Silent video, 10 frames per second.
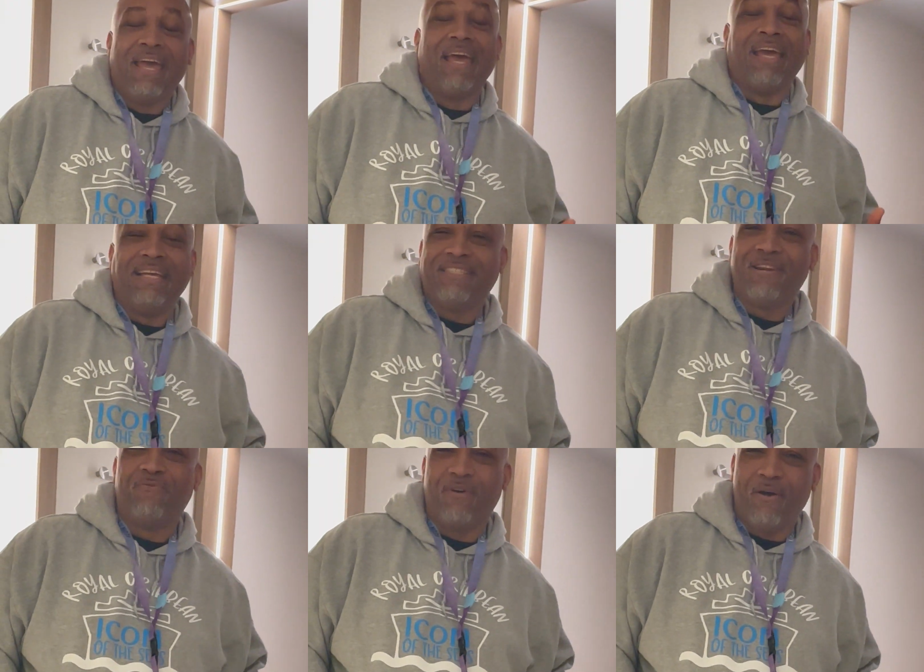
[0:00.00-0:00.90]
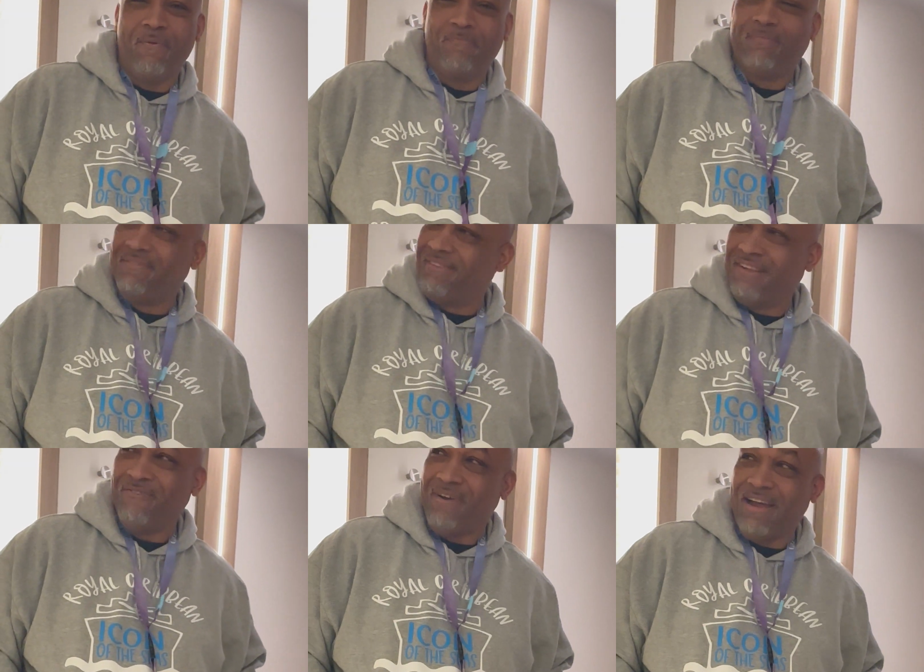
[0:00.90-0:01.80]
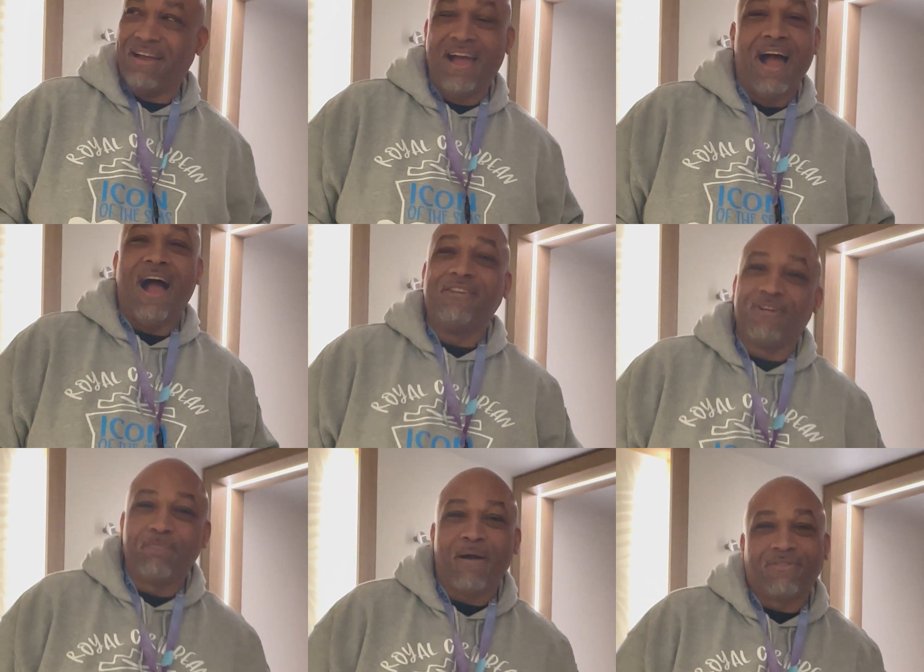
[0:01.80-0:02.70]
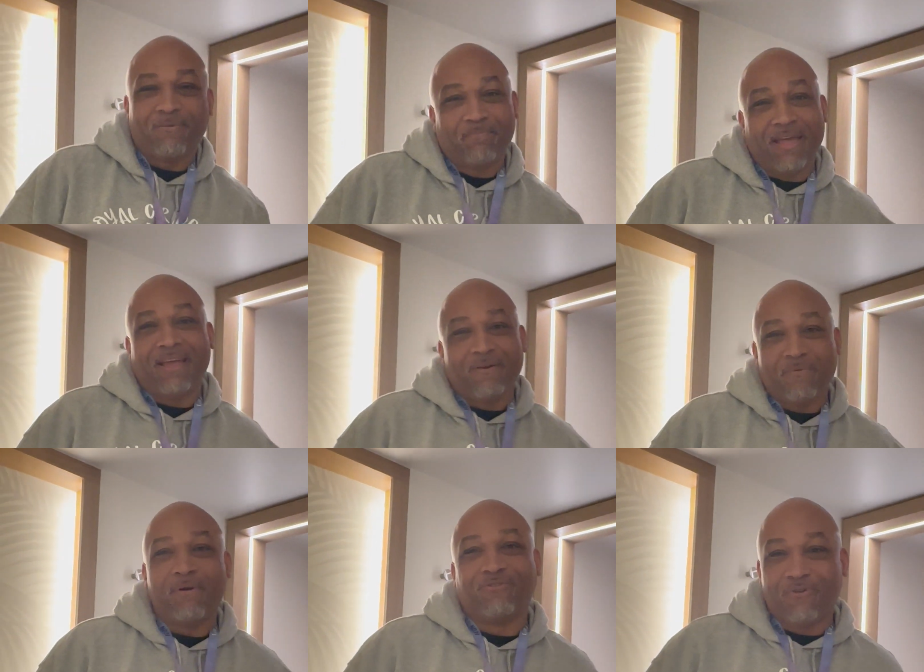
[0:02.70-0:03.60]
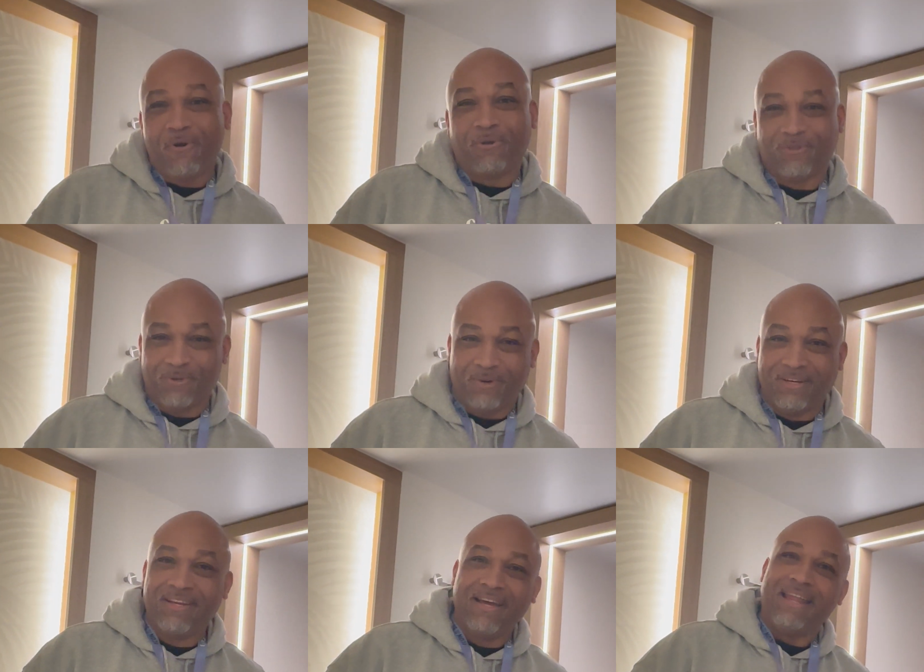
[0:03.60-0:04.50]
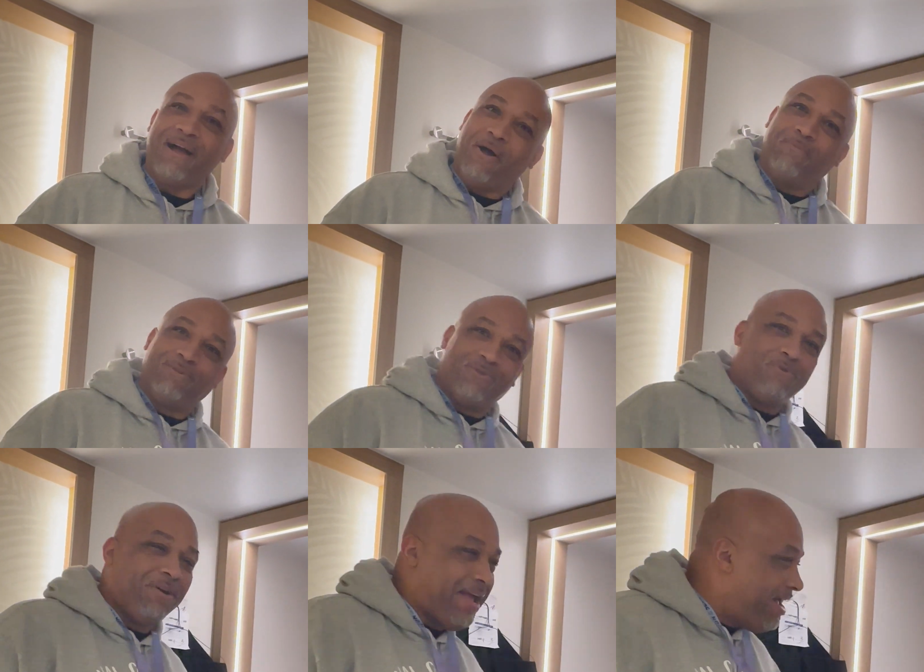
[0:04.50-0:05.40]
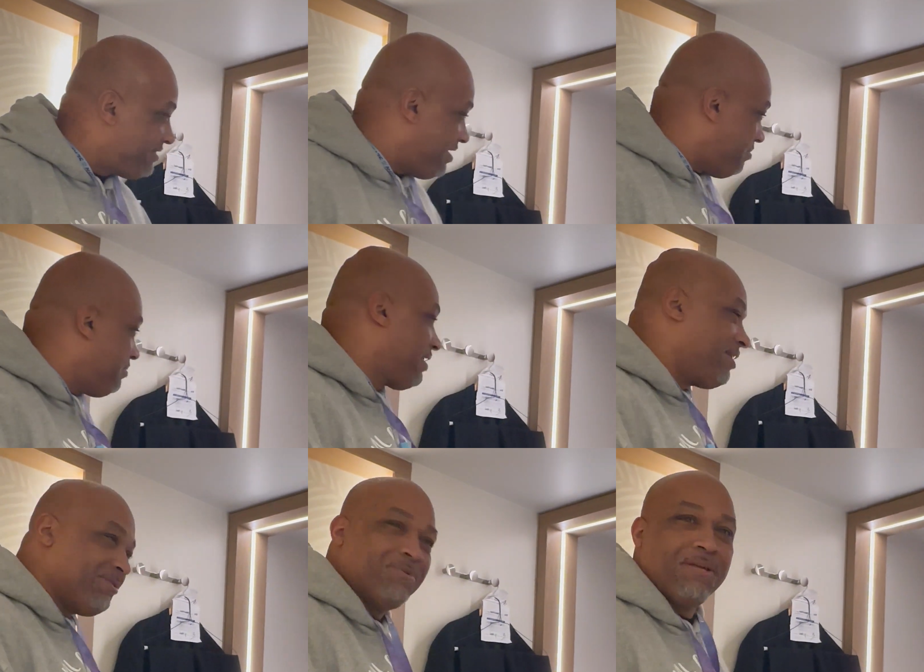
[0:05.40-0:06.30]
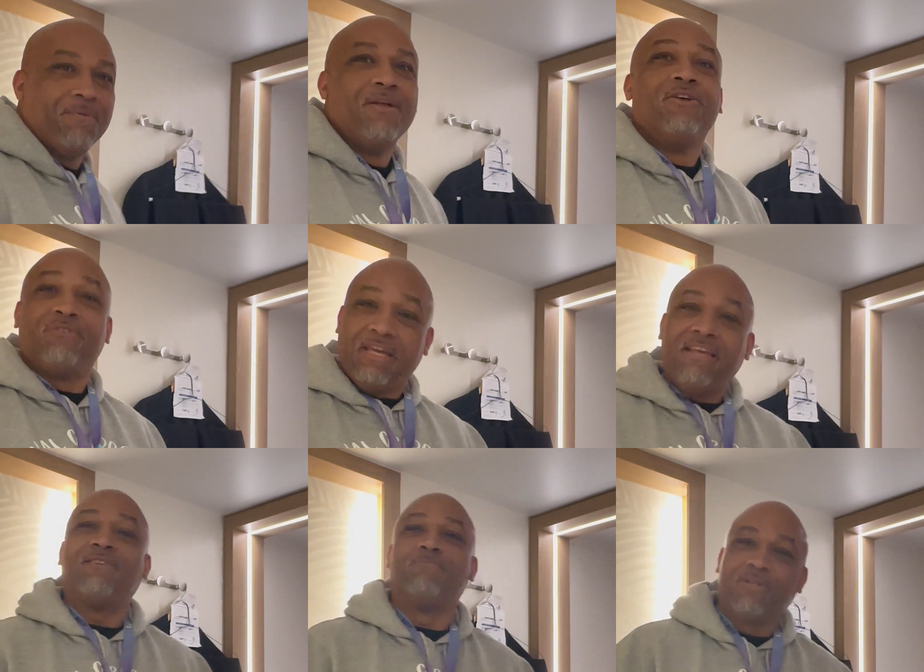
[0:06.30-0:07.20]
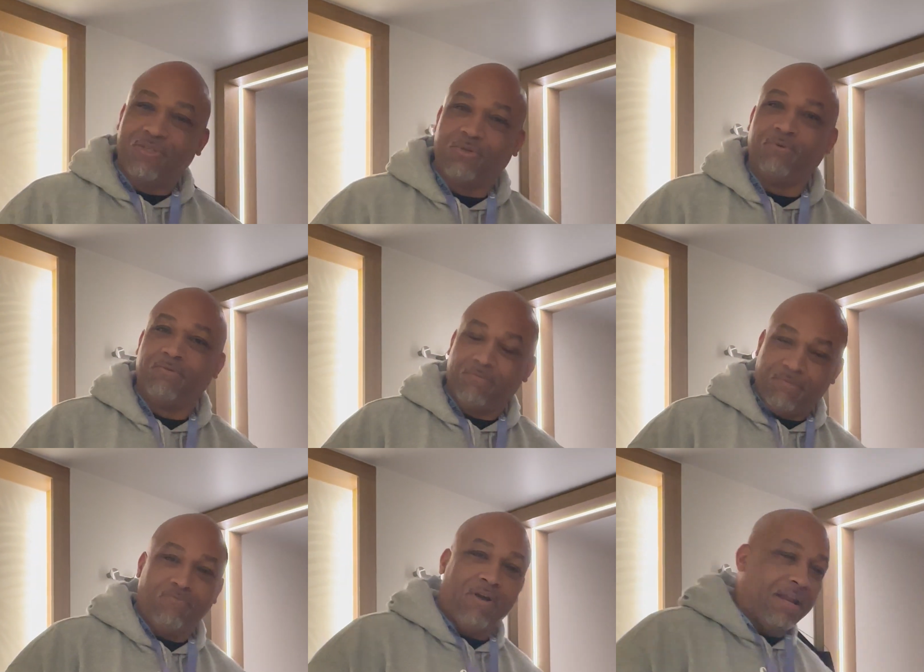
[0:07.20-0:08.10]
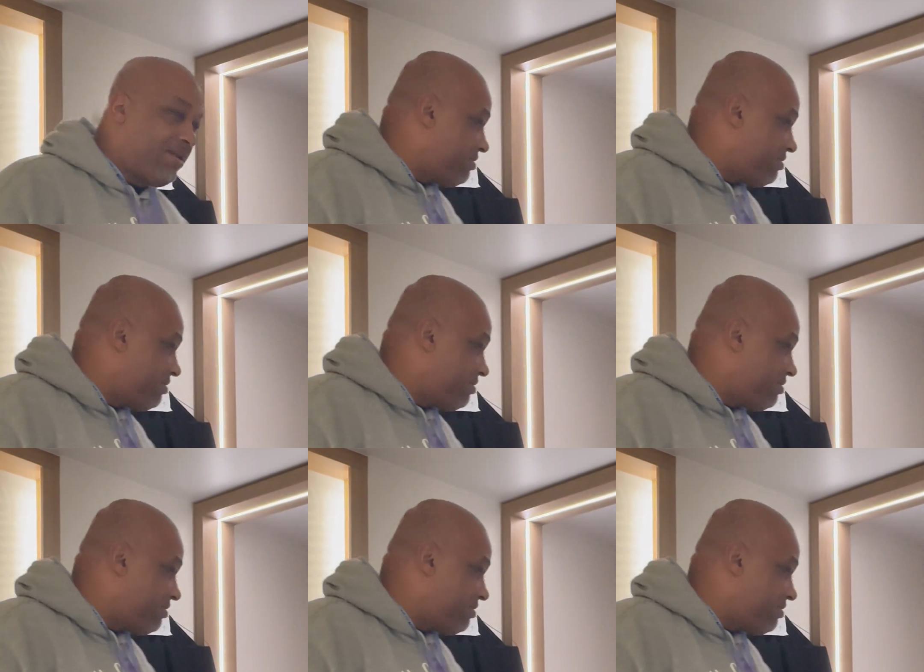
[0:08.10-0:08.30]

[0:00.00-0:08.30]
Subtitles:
he's in the room, right? I jump out the bed with my drawers on, and I come to the door, ask him. I'm like, listen, what's up? So he gives me the suit. Granted,